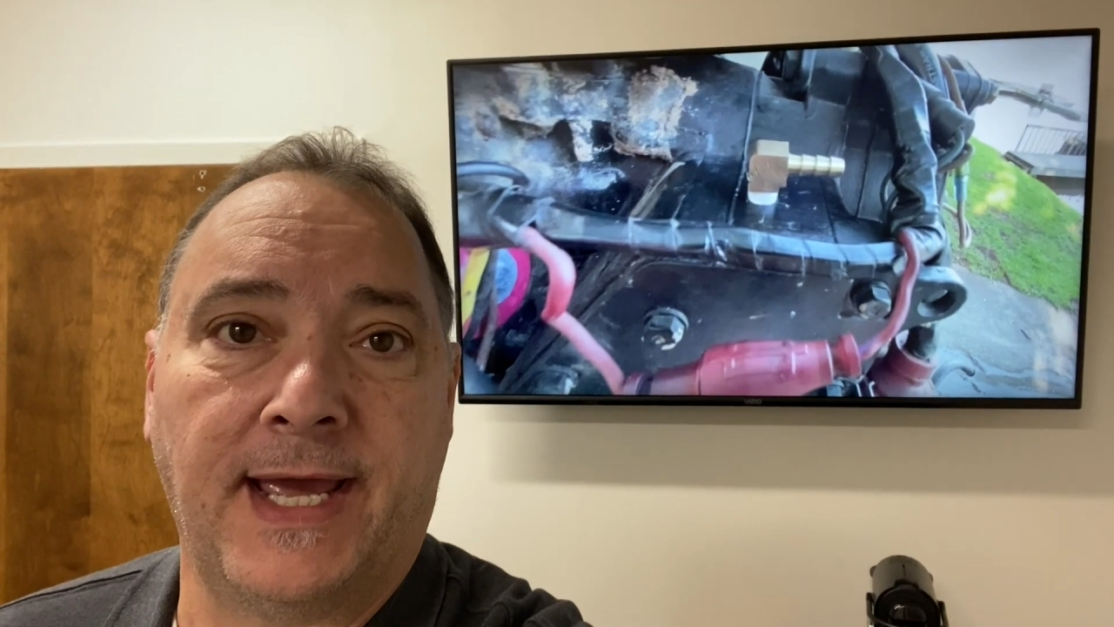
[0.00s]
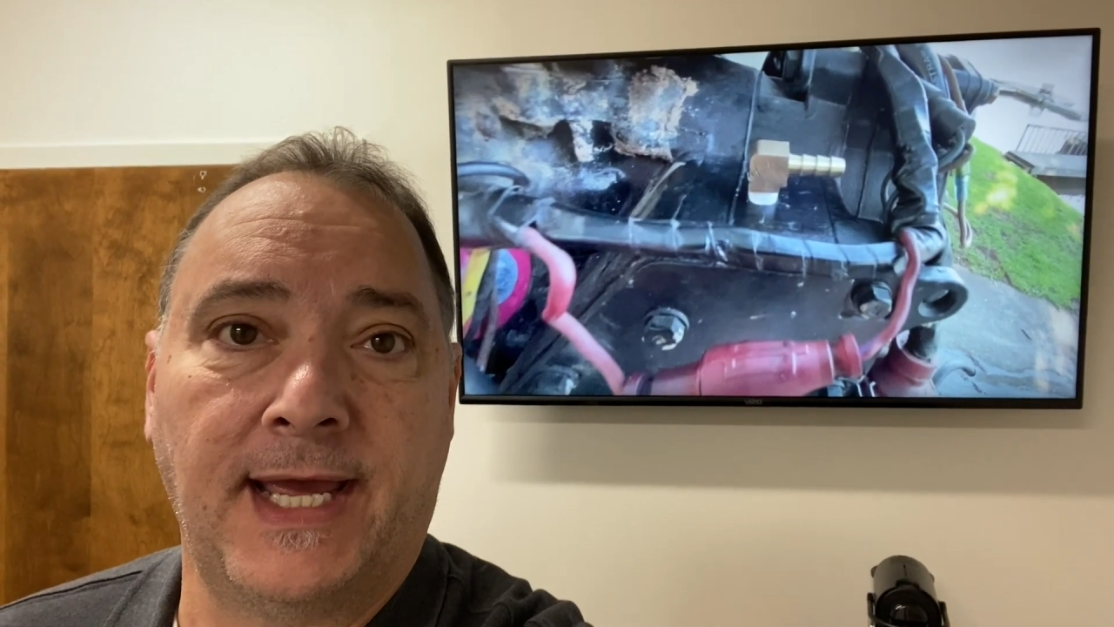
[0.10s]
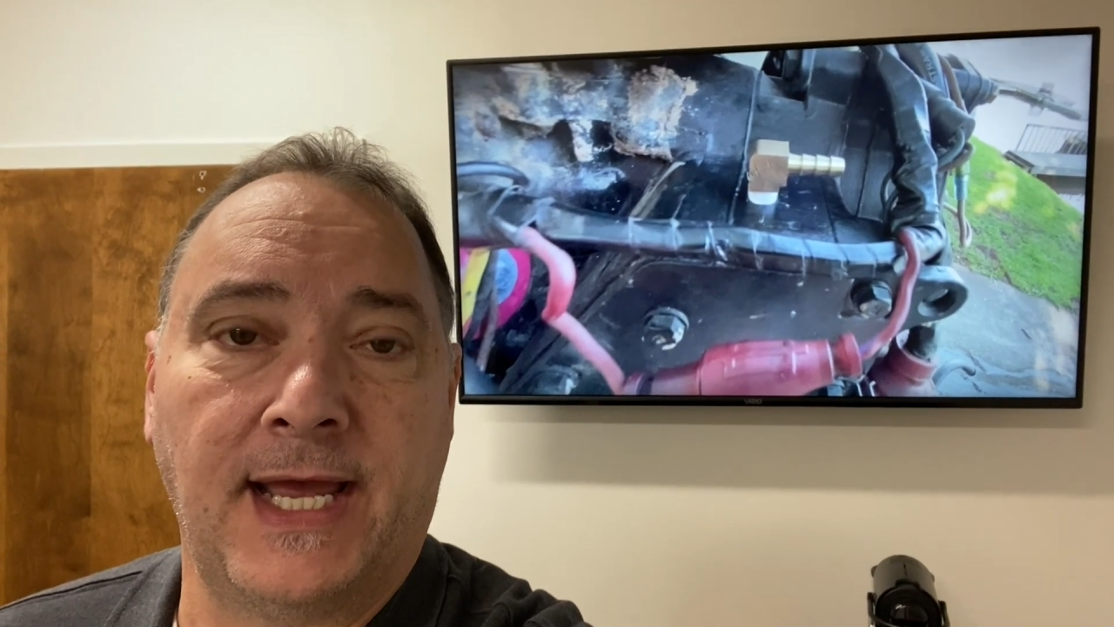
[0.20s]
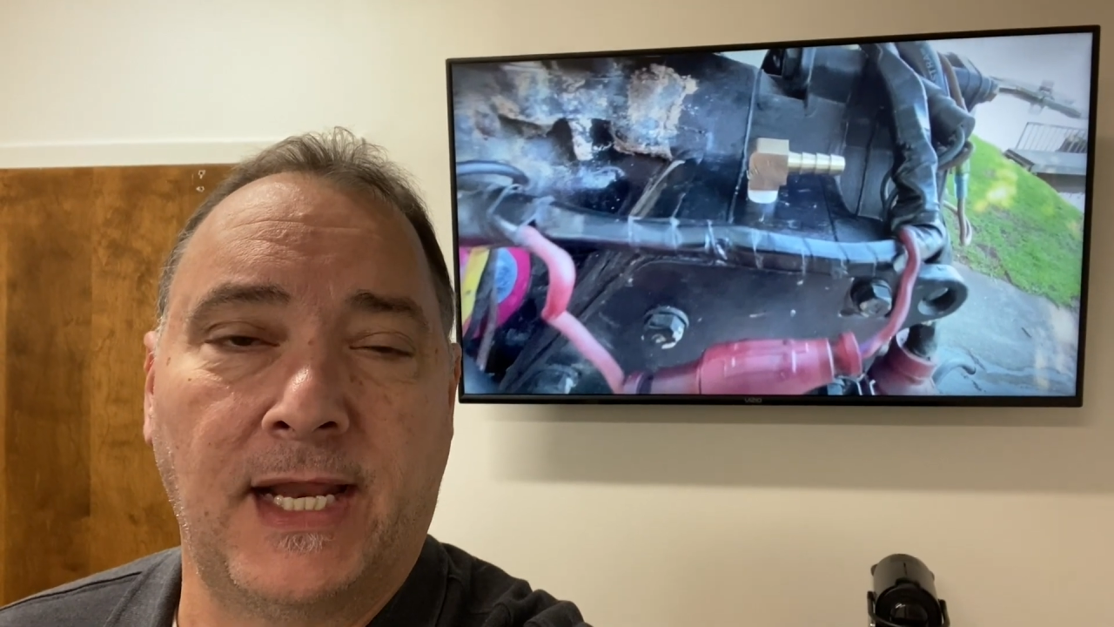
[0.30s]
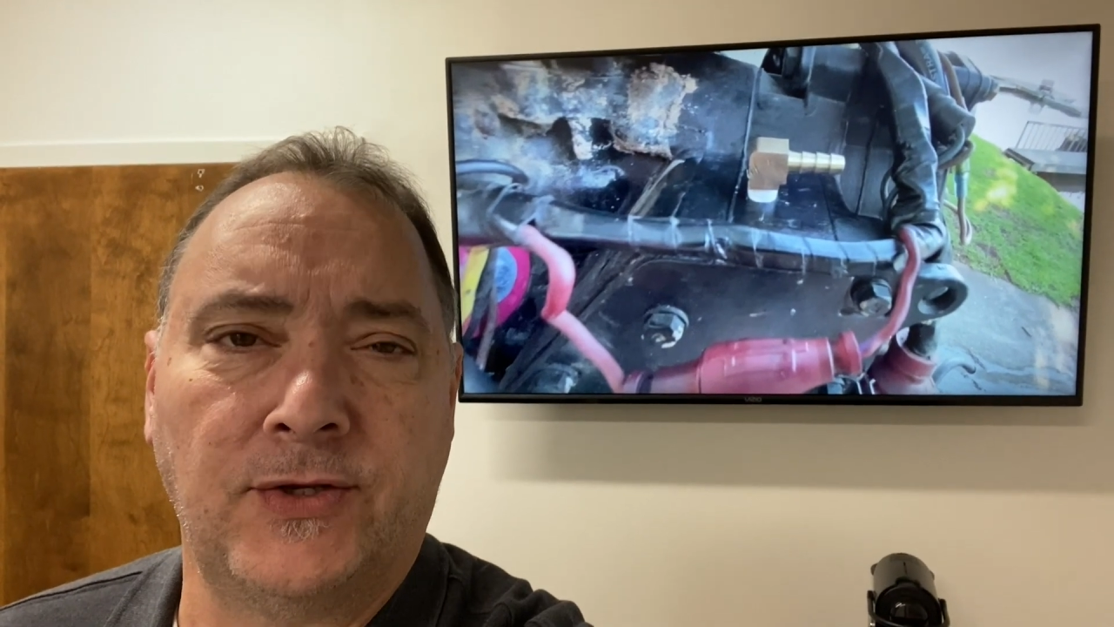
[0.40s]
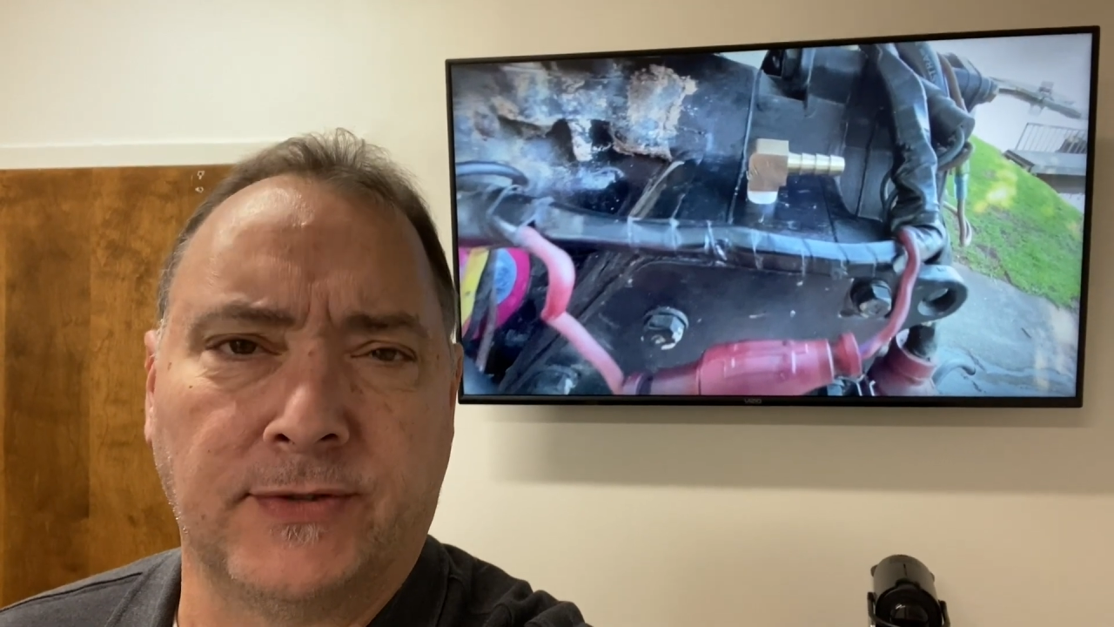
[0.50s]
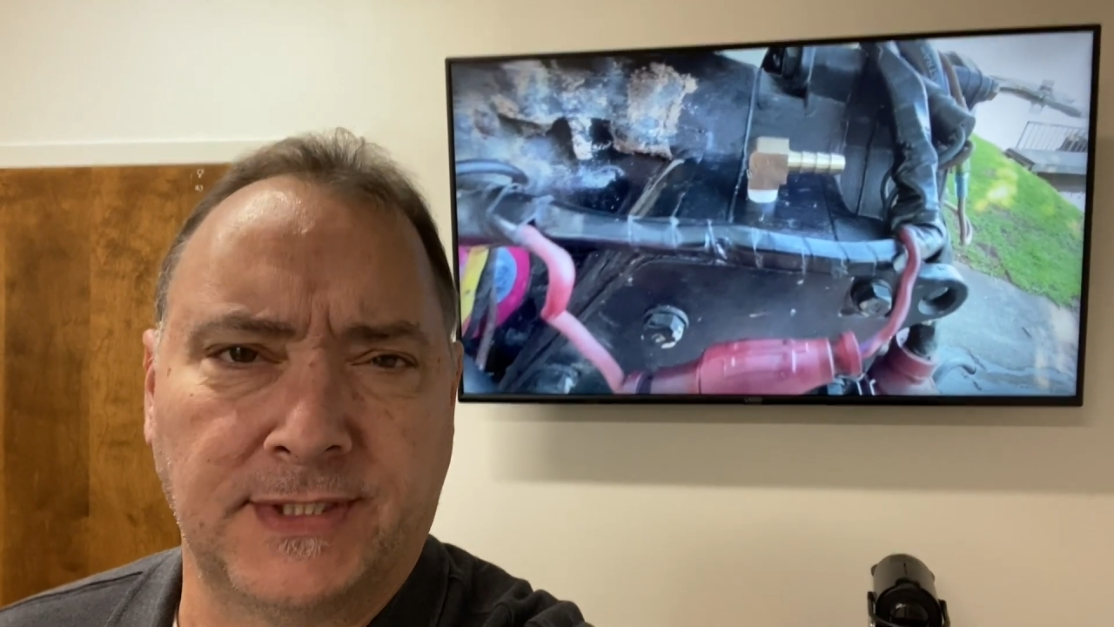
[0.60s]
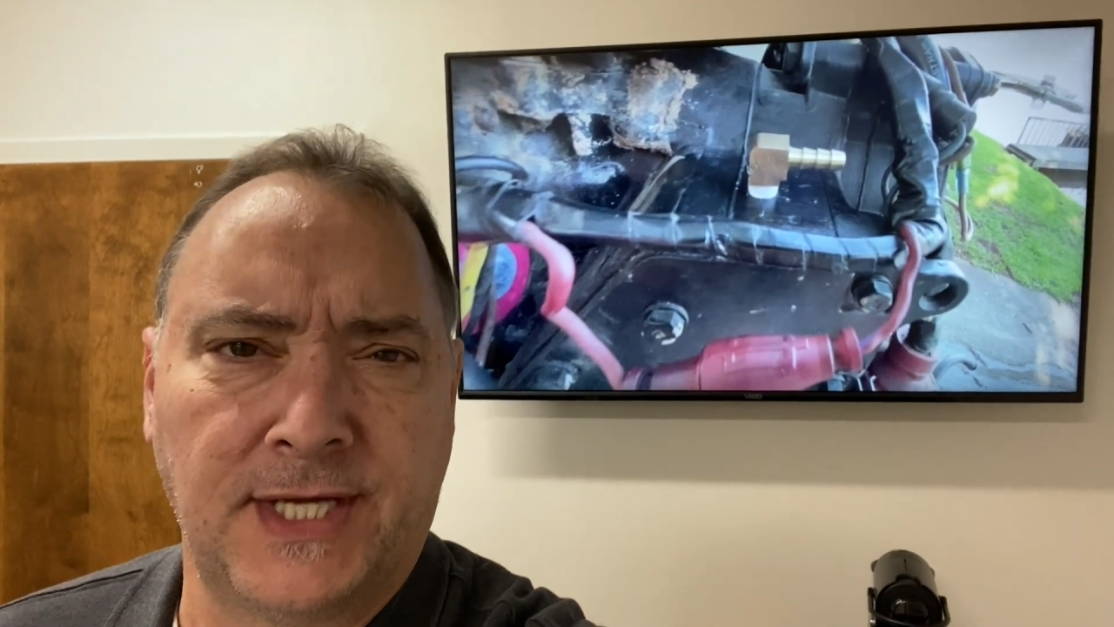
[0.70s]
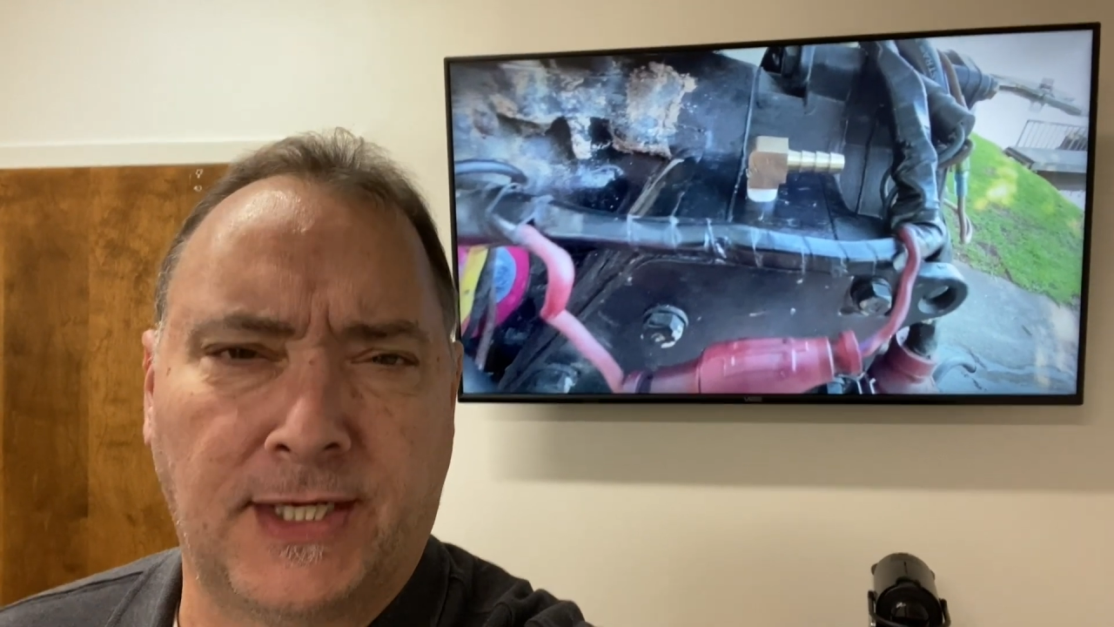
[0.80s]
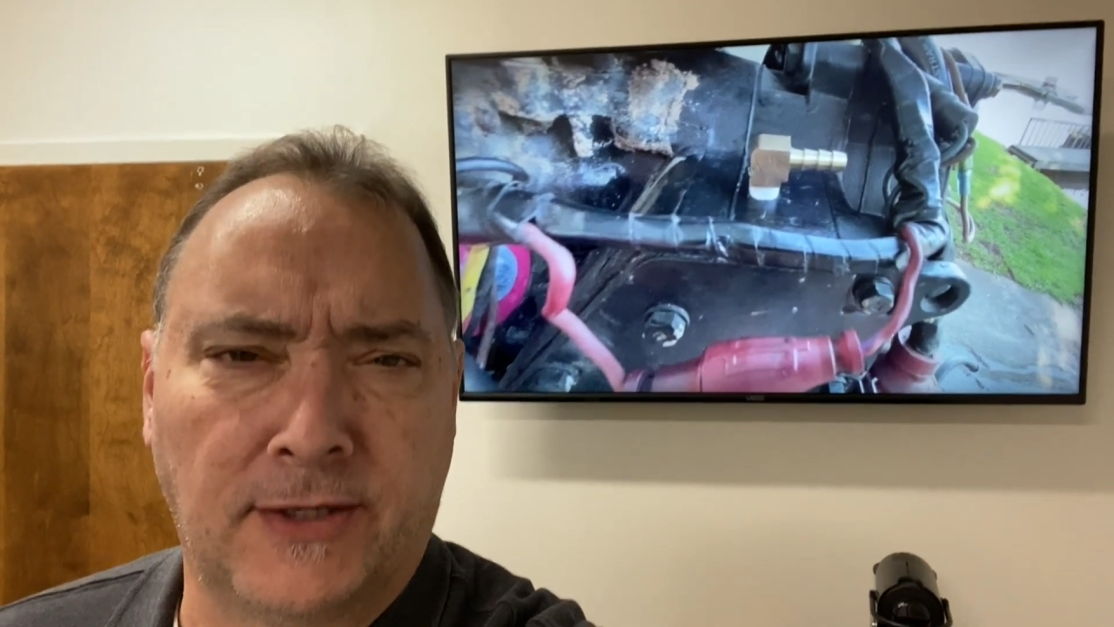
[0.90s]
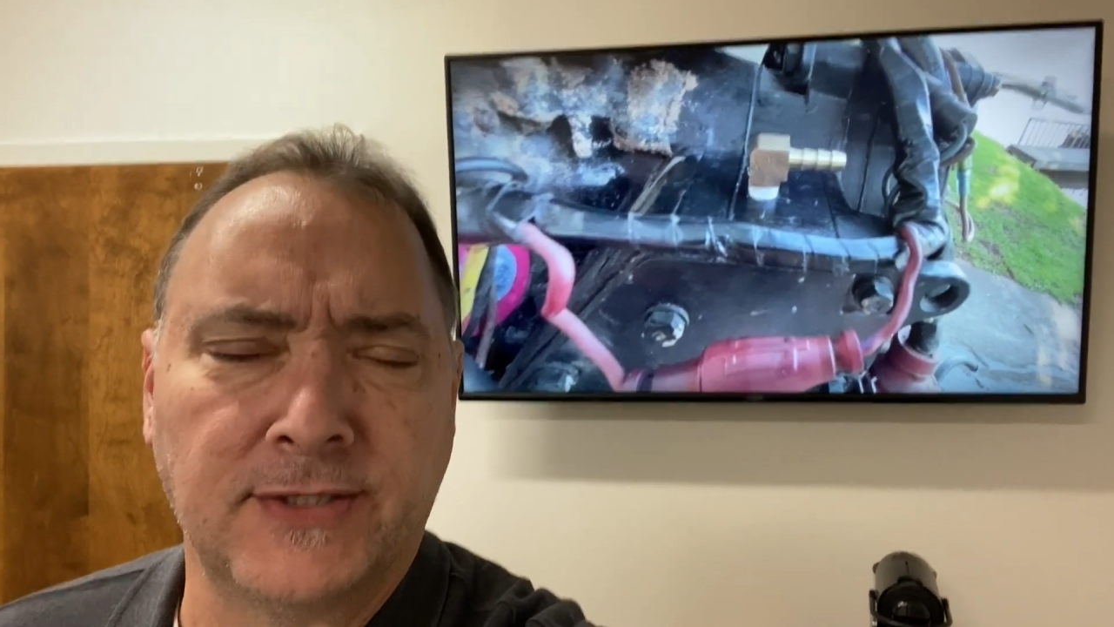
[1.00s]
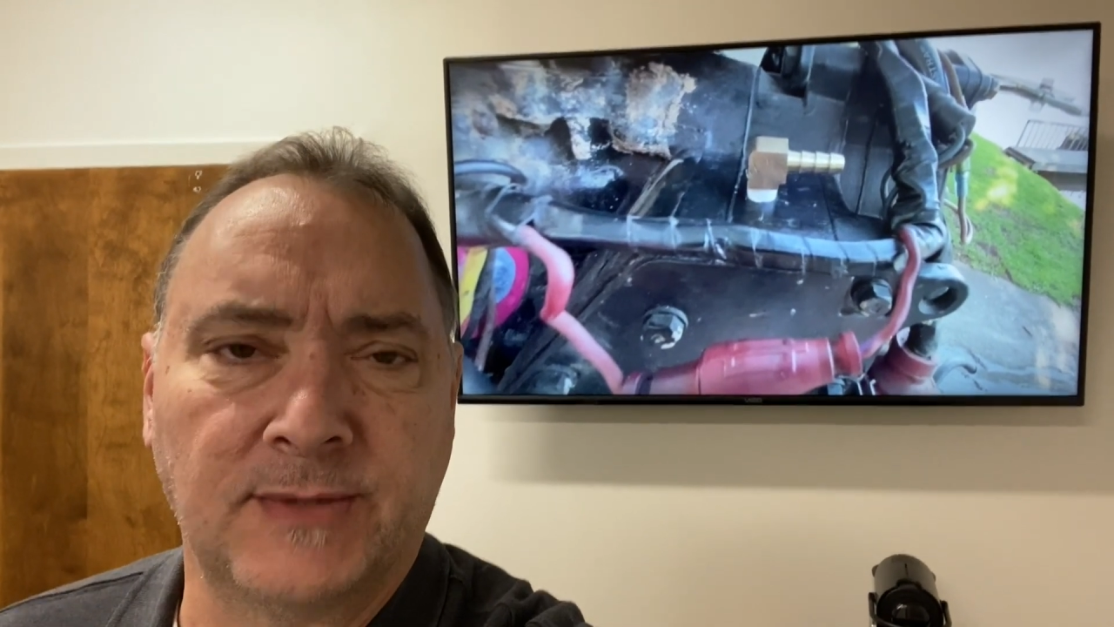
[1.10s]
and you'll see a close